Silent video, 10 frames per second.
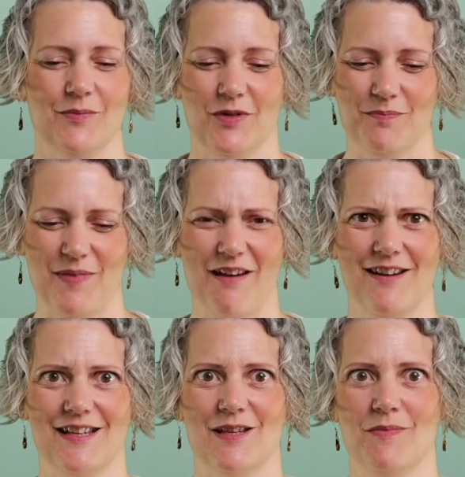but
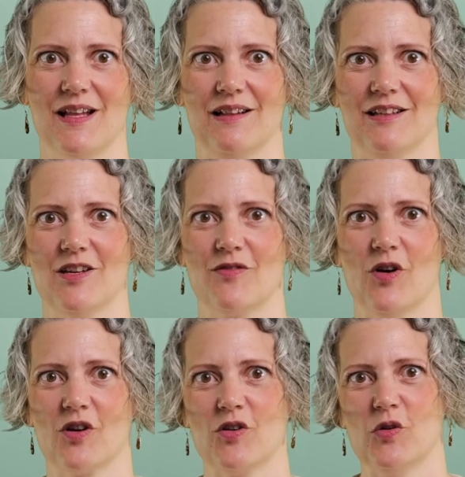buried in the middle, you've
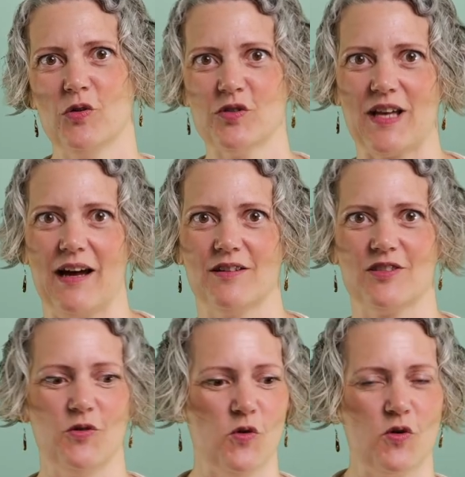got calls out
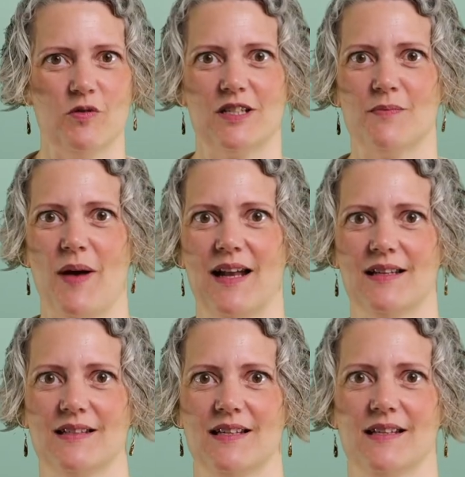to awkward
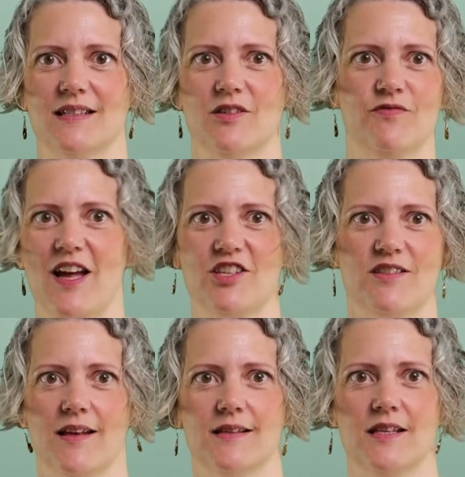dependencies to fetch
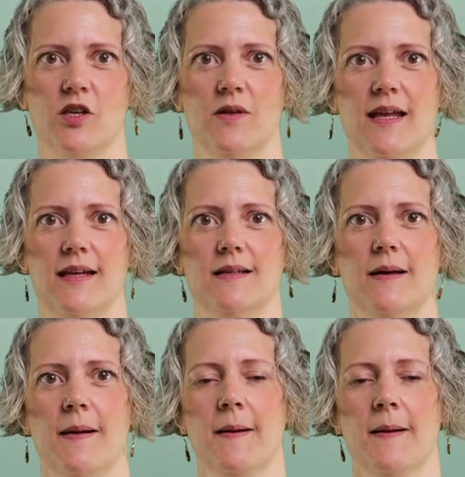things that you need.